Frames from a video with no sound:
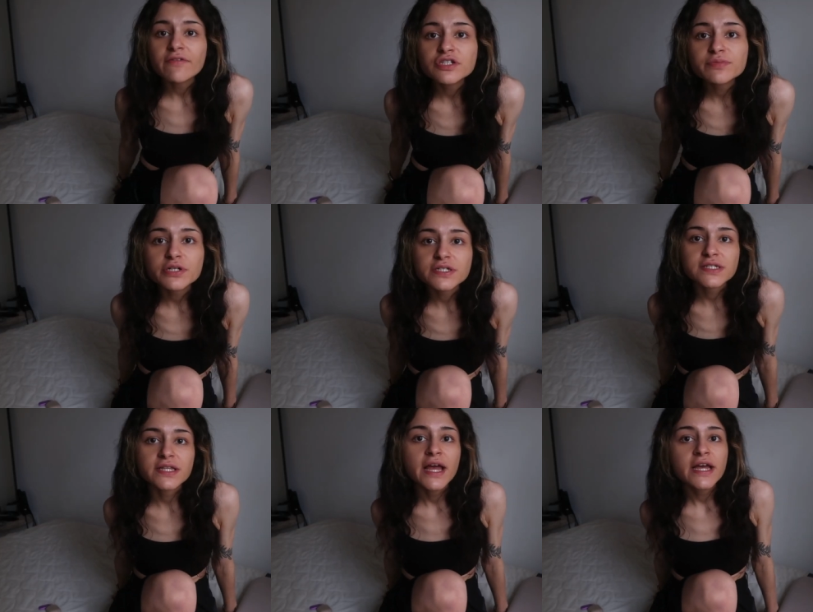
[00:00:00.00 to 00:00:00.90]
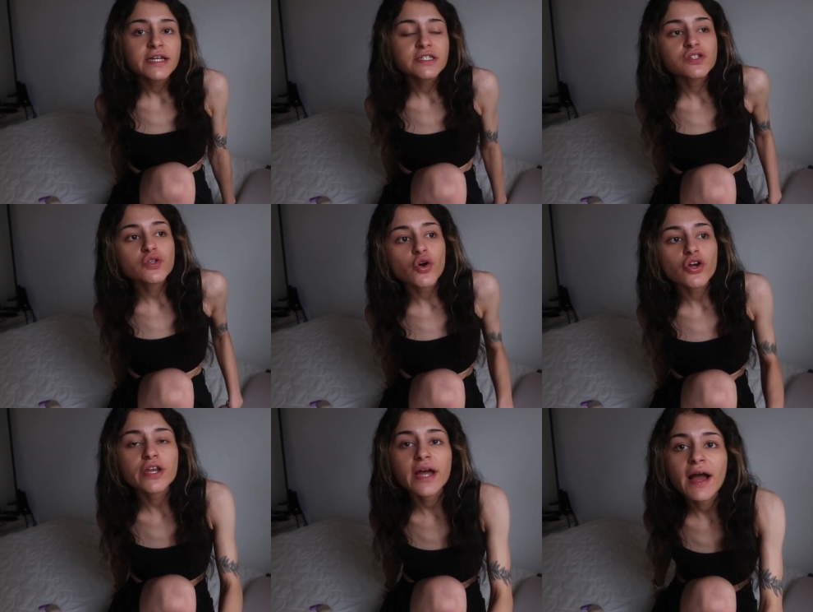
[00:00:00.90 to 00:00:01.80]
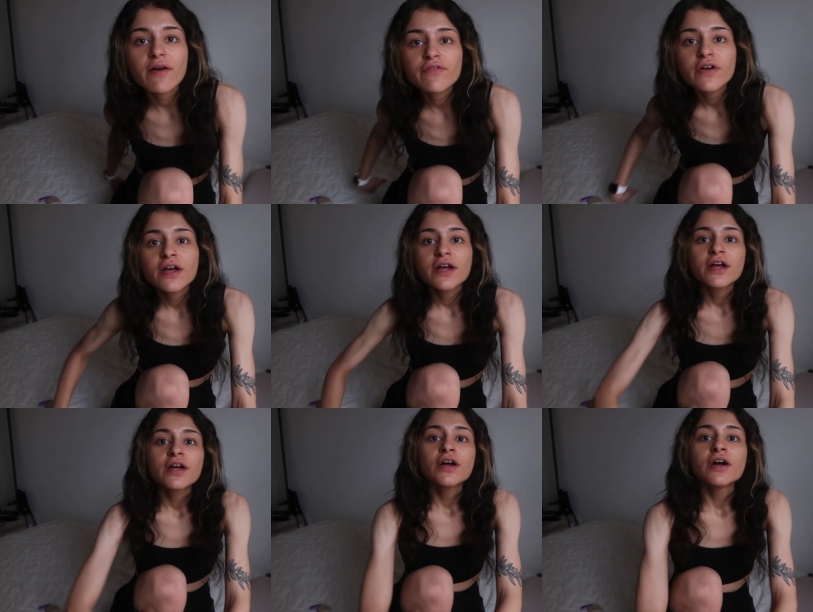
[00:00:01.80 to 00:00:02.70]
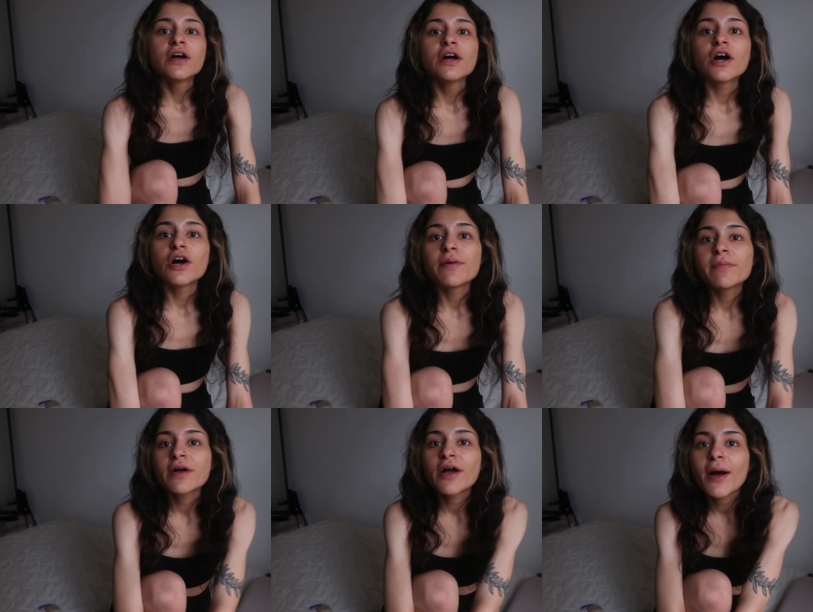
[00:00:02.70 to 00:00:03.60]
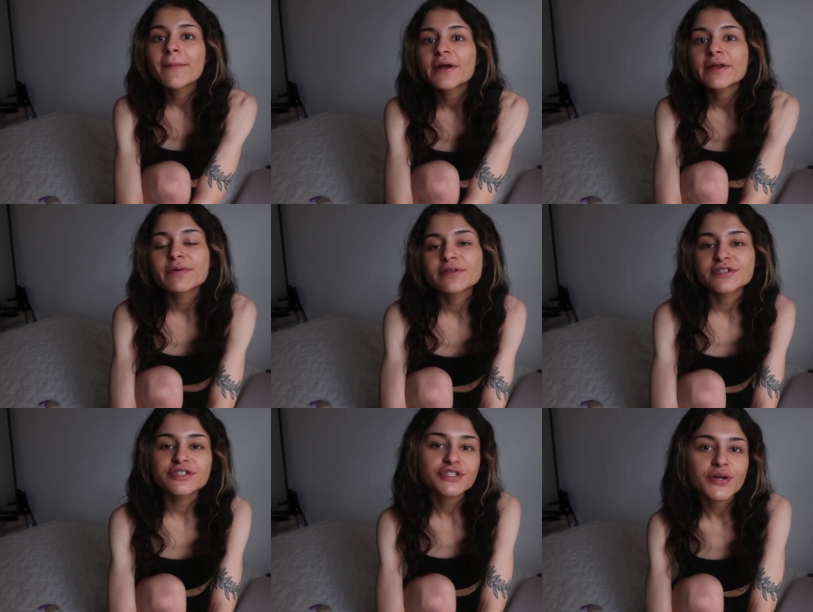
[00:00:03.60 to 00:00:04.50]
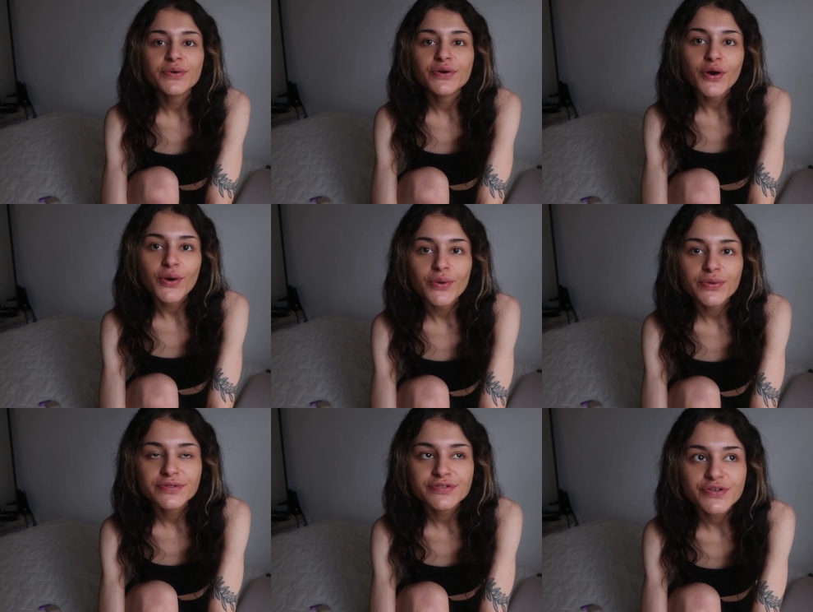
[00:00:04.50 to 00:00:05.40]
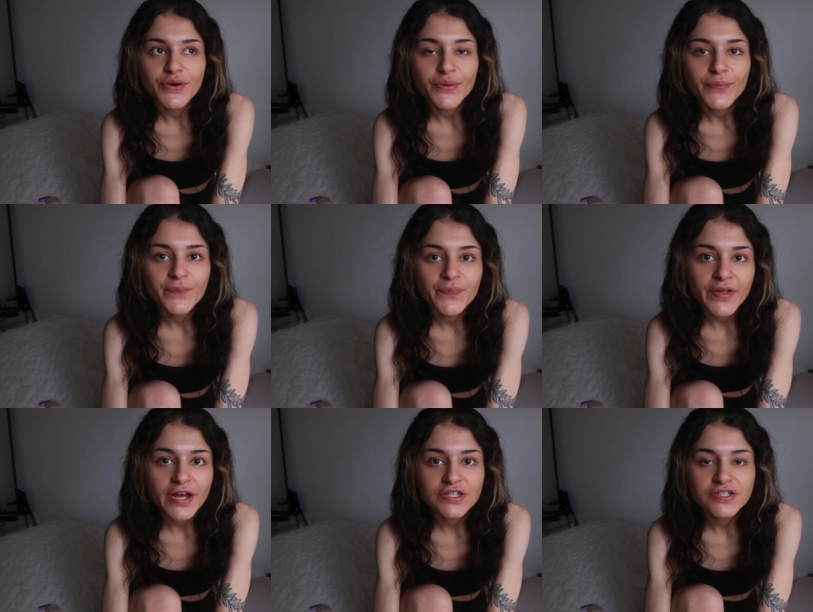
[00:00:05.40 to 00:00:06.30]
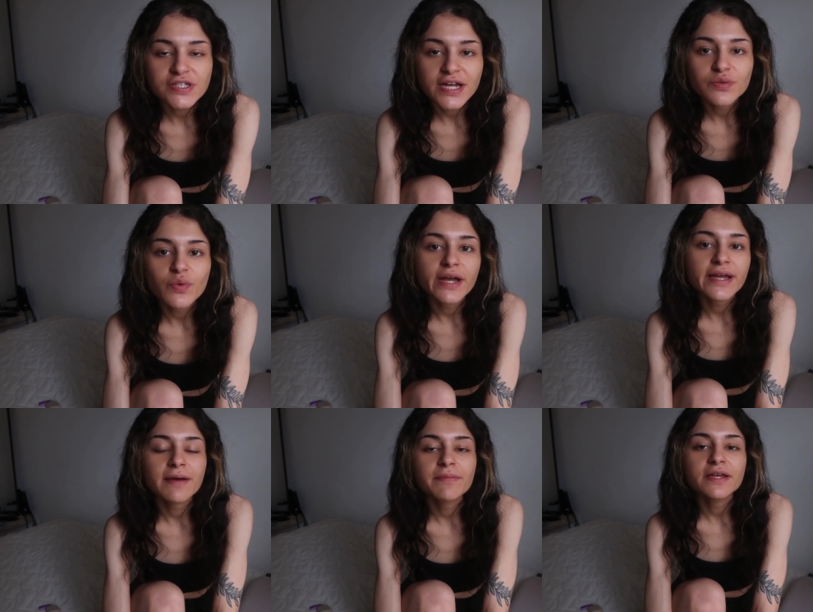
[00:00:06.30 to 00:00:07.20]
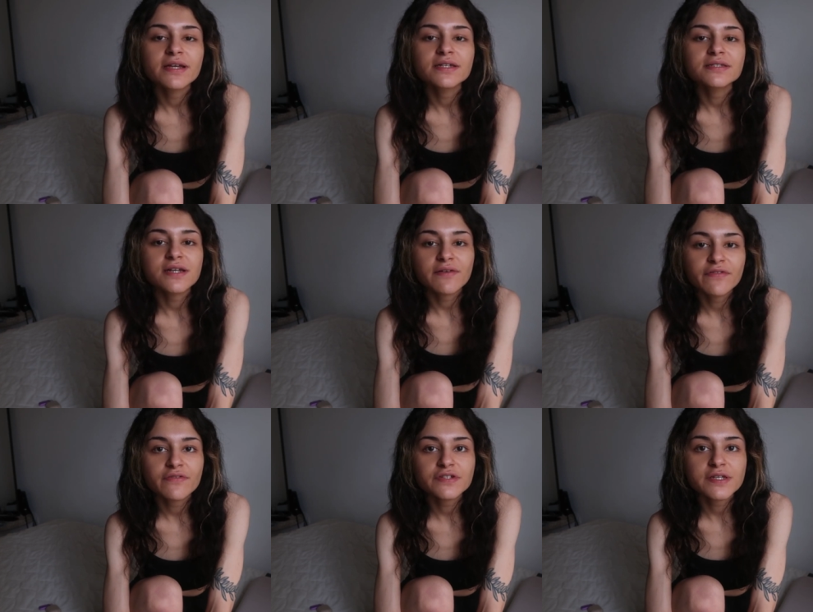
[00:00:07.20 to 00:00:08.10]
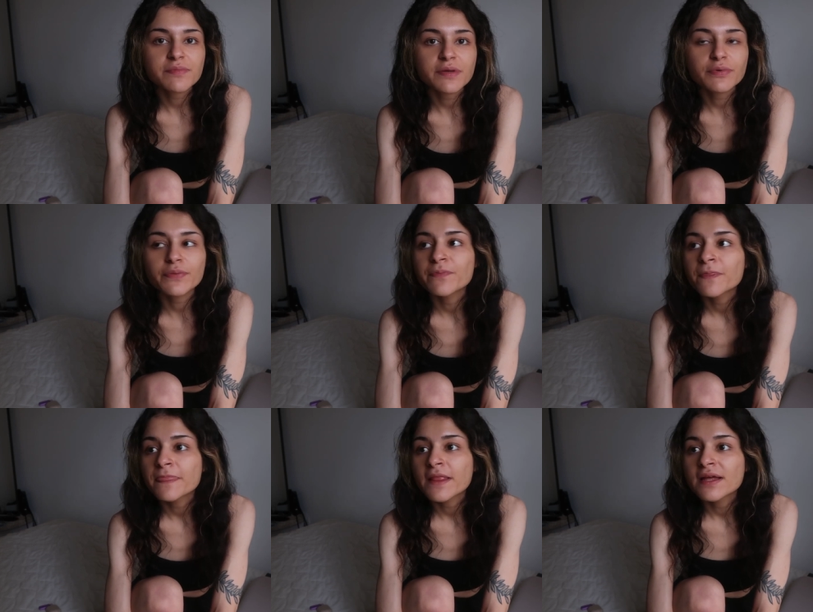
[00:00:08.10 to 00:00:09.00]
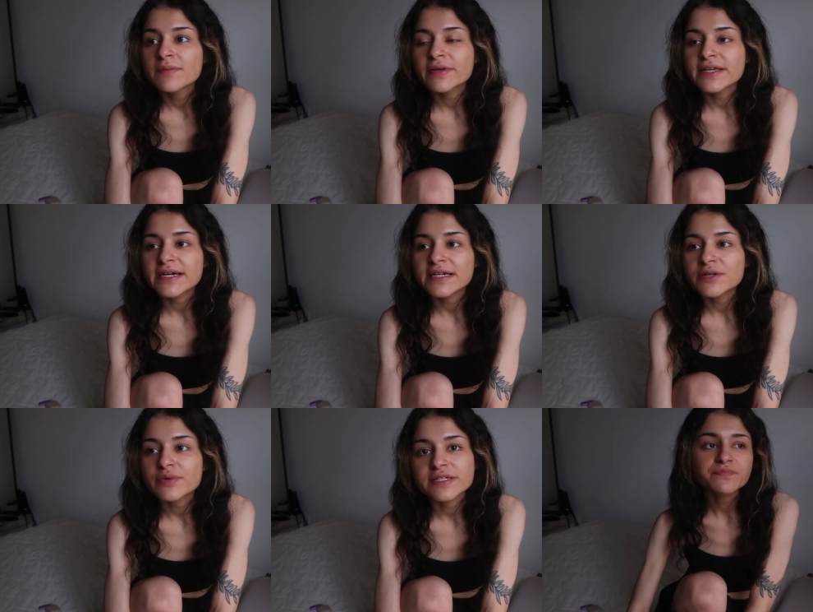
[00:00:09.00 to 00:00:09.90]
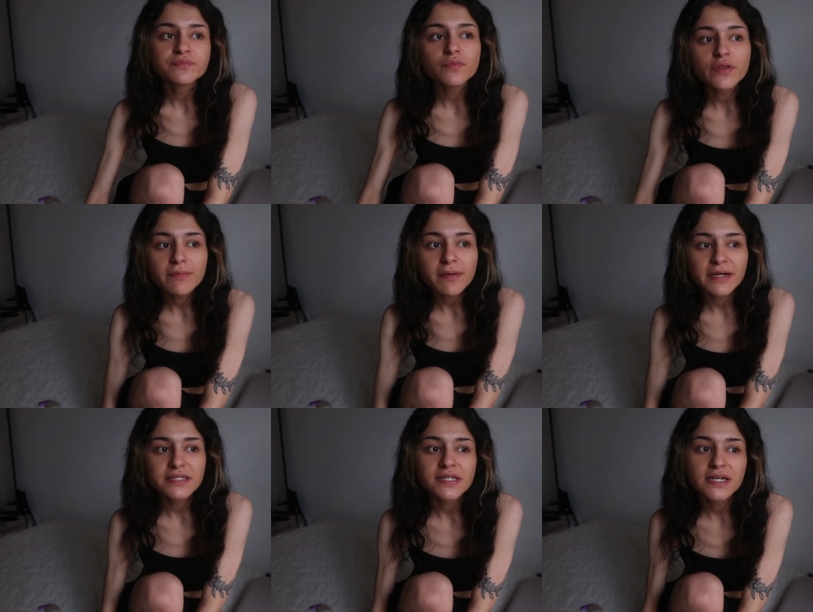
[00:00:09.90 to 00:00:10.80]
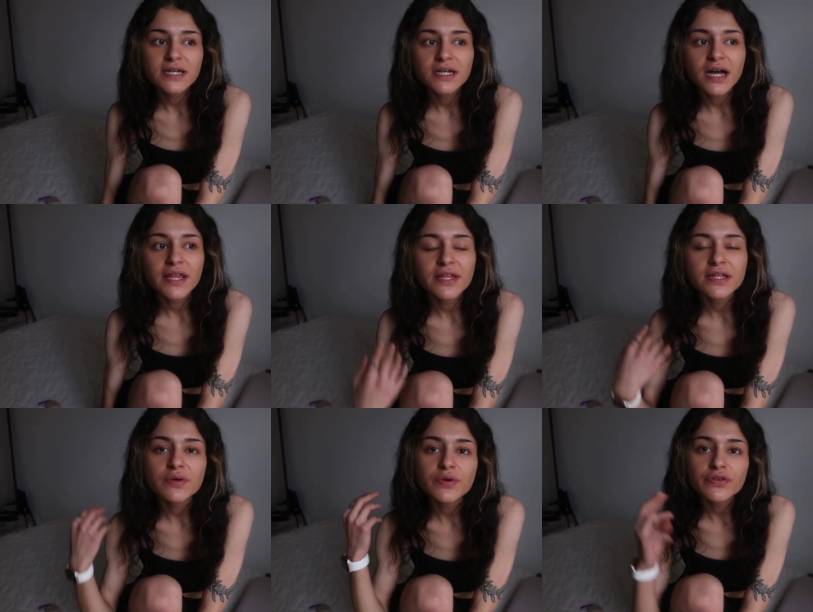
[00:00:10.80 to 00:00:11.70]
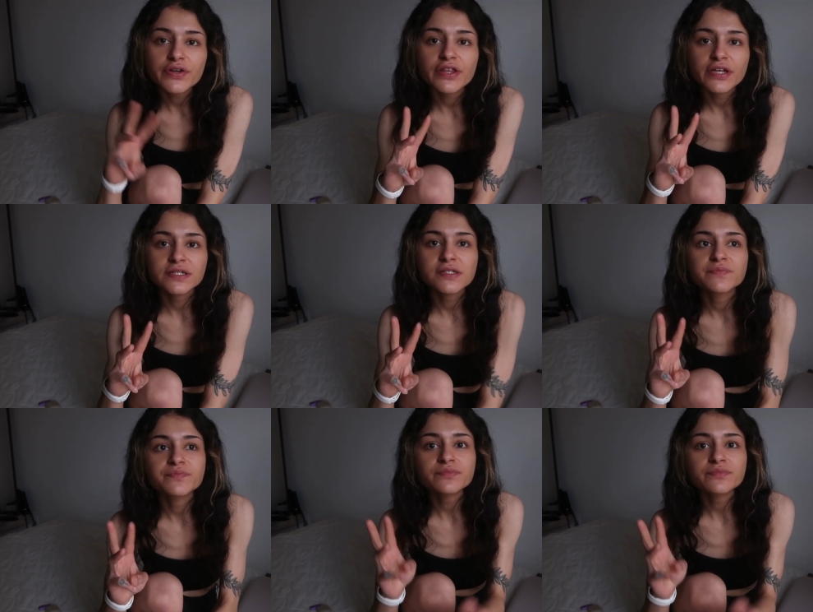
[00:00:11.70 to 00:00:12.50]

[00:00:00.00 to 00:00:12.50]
average person is not gonna have um, a bodybuilding show goal. So I understand why it can be tough for some people. But yeah, anyway, within my mindset, I think there were three things.